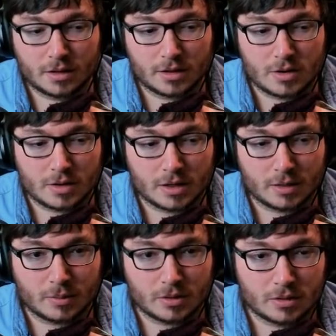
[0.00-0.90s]
I don't
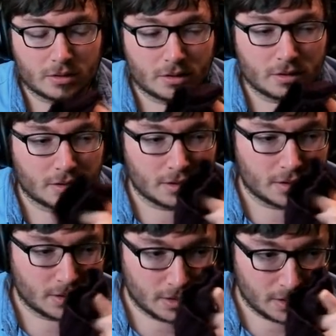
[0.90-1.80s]
anymore.
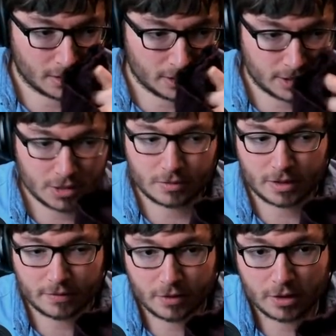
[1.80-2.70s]
Don't
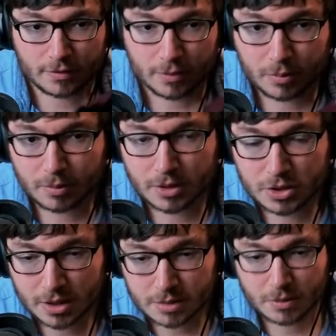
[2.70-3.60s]
really follow football
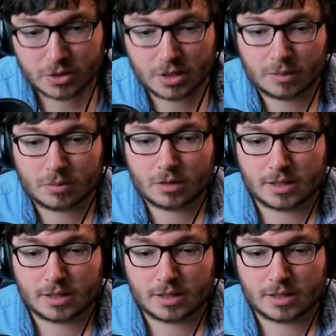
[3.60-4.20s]
much as much anymore.